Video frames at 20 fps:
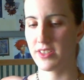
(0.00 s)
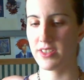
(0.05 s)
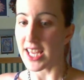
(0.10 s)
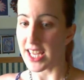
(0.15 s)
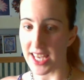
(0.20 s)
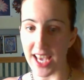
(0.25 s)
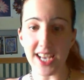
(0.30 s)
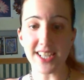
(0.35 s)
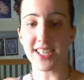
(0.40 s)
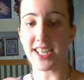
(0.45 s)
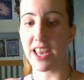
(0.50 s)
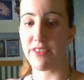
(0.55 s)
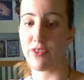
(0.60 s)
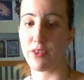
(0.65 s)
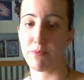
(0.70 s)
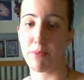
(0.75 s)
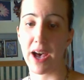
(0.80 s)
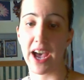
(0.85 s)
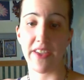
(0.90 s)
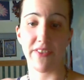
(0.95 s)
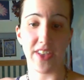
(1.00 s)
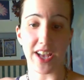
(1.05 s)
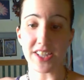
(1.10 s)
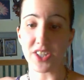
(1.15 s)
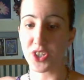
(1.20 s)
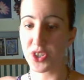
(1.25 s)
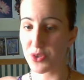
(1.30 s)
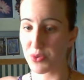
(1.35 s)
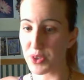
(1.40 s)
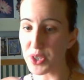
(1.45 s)
Yes, Life of Pi,
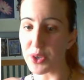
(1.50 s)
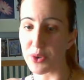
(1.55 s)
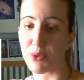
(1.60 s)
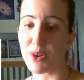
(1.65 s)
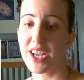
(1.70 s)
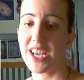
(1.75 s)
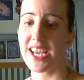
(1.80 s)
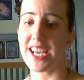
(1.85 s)
that's true.